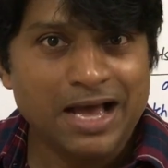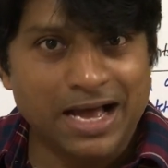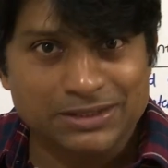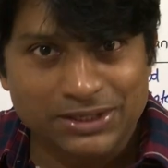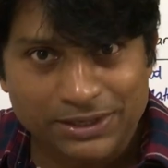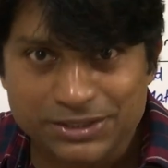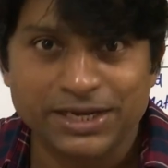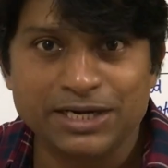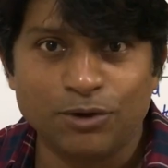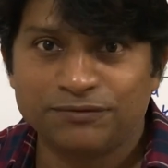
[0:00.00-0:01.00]
As a
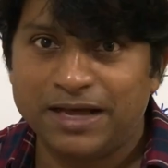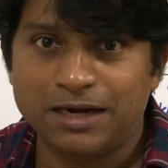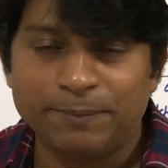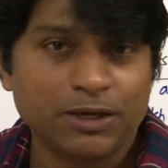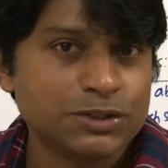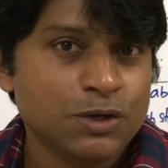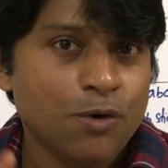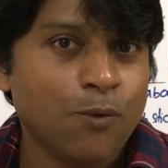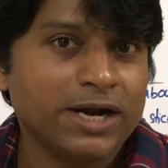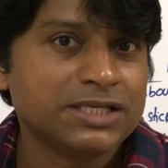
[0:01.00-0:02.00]
result of that, because
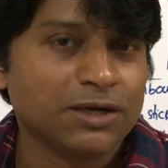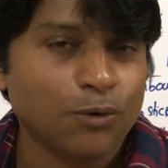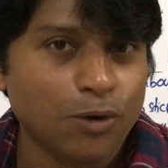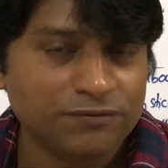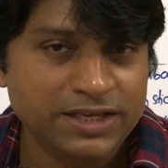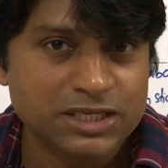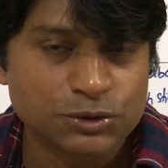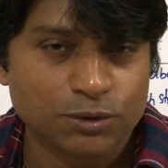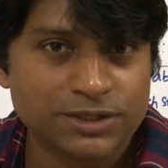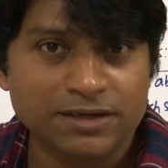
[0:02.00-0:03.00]
what is the role of the
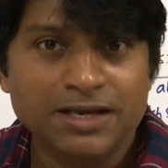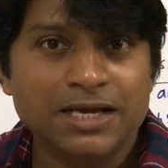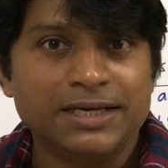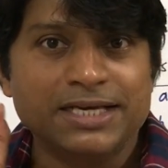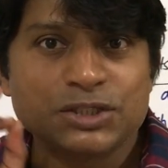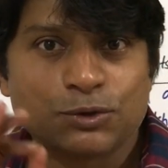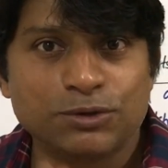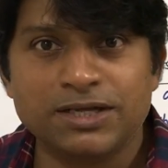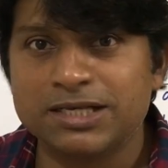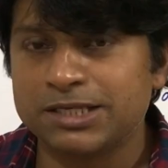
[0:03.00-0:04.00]
estrogen?
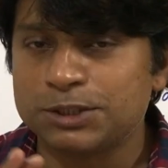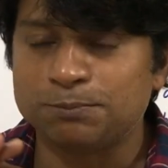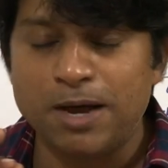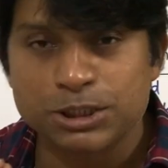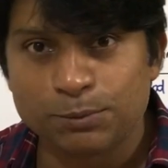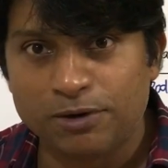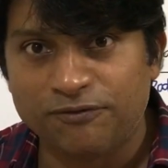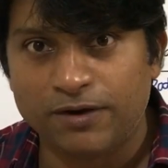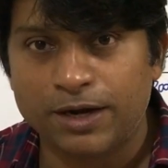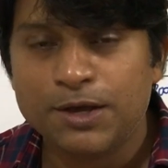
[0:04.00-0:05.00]
Estrogen is responsible
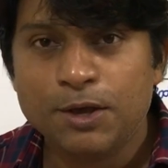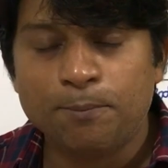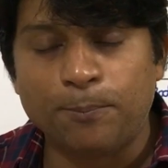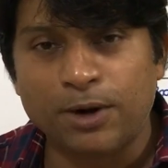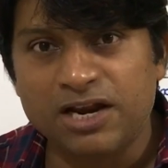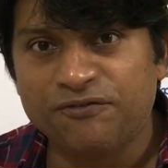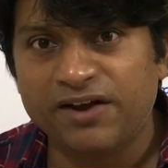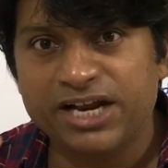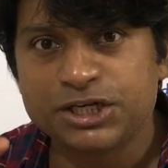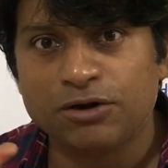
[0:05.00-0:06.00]
for
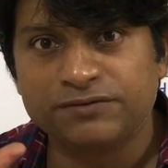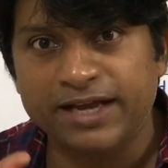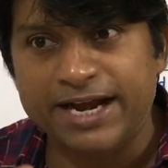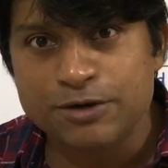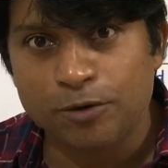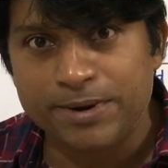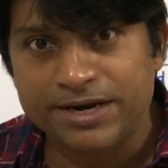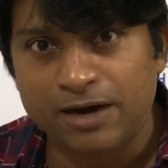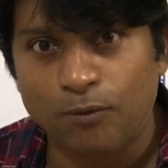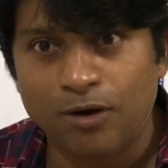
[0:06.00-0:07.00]
proliferation of the
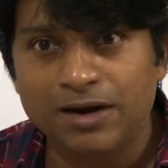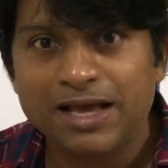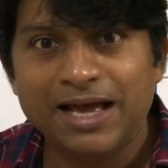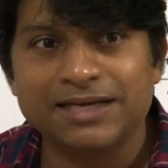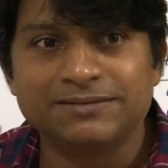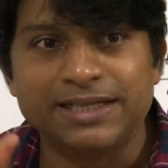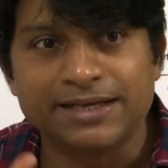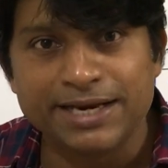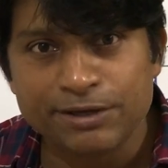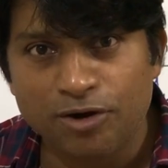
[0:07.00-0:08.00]
endometrial wall and
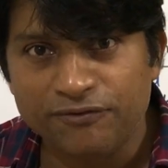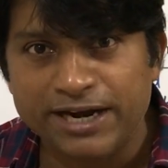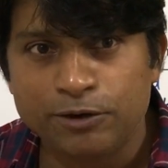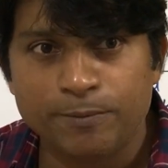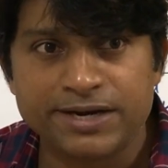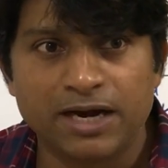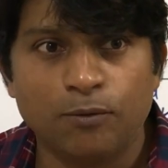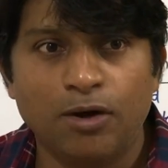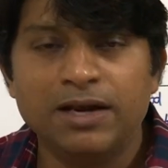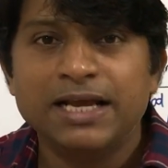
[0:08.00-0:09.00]
thickening of
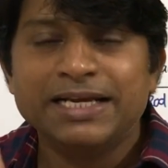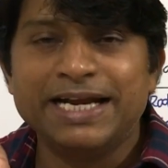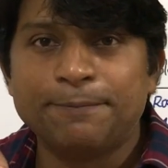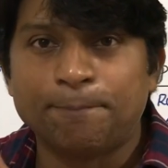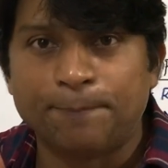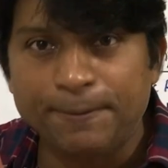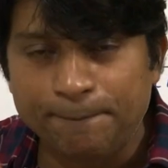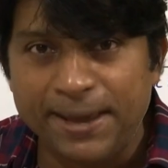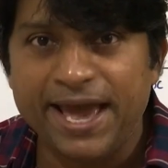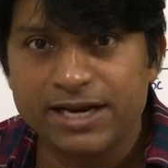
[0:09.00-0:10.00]
endometrial wall. It
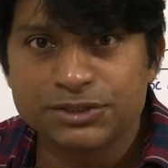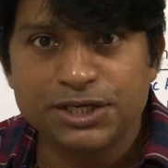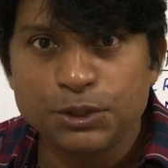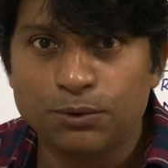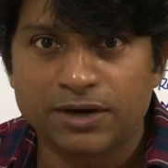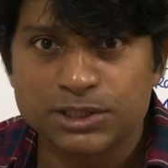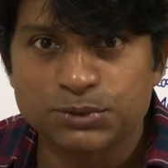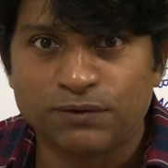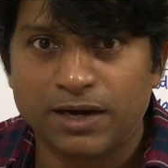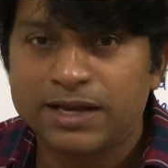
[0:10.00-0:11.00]
prepares the
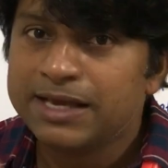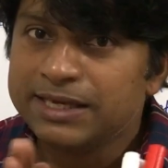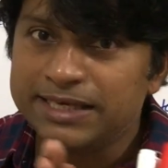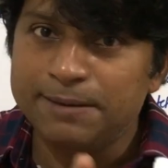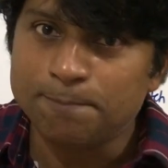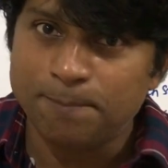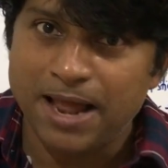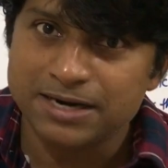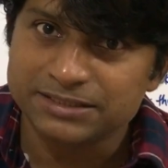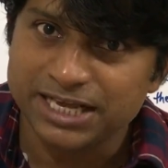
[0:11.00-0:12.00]
uterus for
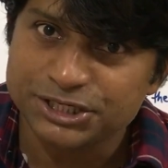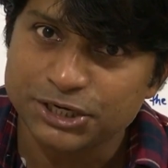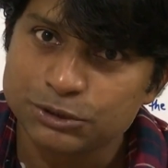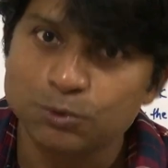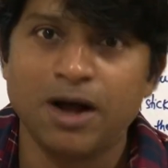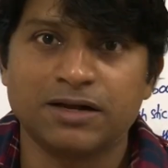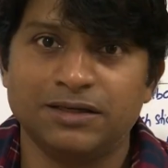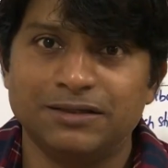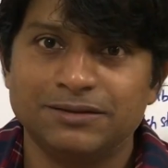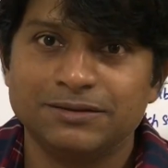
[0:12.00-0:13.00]
implantation to
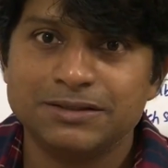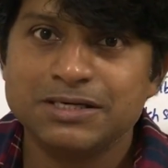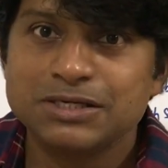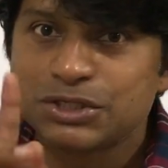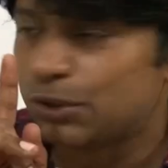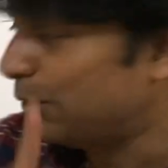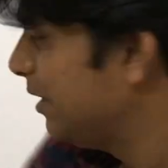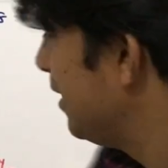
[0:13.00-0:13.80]
occur. So